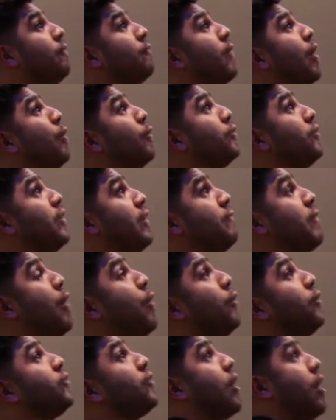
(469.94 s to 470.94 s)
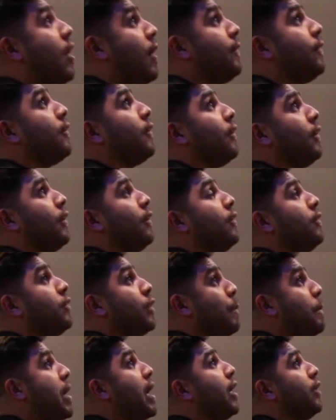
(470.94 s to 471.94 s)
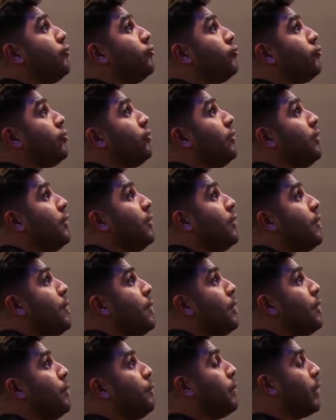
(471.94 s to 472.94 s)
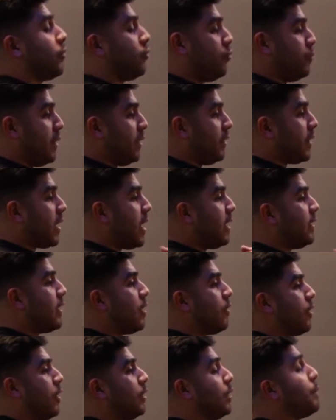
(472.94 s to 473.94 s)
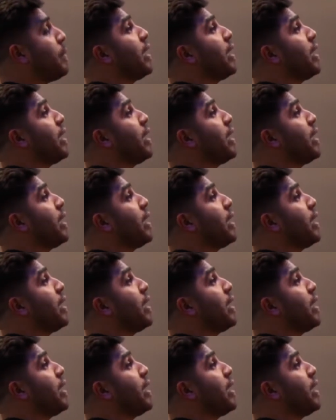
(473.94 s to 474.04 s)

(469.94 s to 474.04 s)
I was on the bench, picture me lying down on the